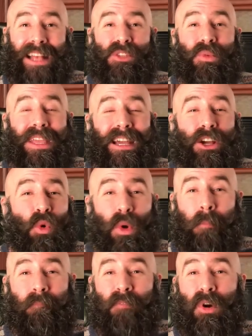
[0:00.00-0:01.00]
as we
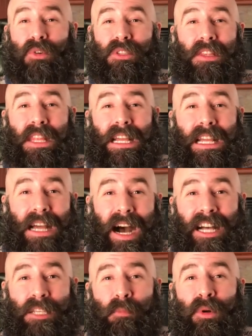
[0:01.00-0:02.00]
equip folks in the
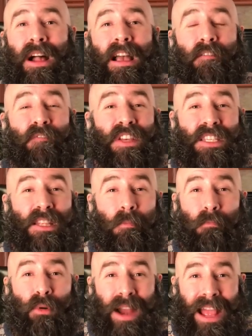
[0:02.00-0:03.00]
gospel. Visit the
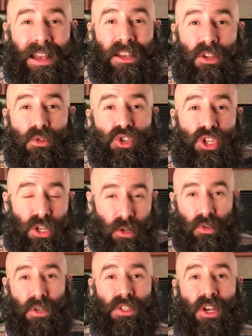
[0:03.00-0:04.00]
brand new
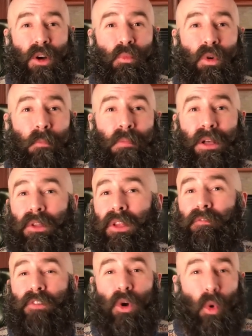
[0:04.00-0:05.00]
children's home we're
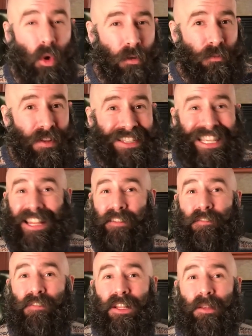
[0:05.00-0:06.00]
building for orphans in the
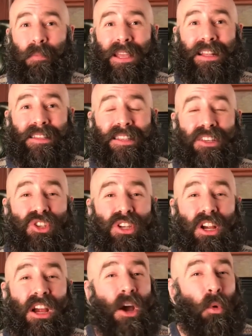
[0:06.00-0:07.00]
Philippines this
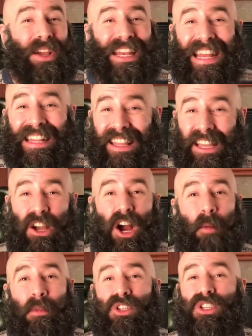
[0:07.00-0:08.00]
year. We're gonna hit the
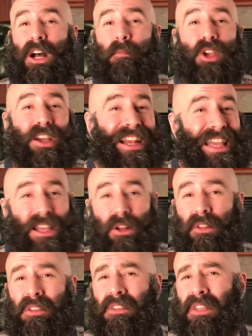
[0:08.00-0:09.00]
garbage dump. You're gonna
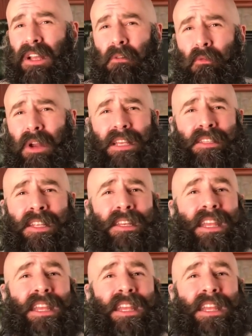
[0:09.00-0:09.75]
heal the sick, raise the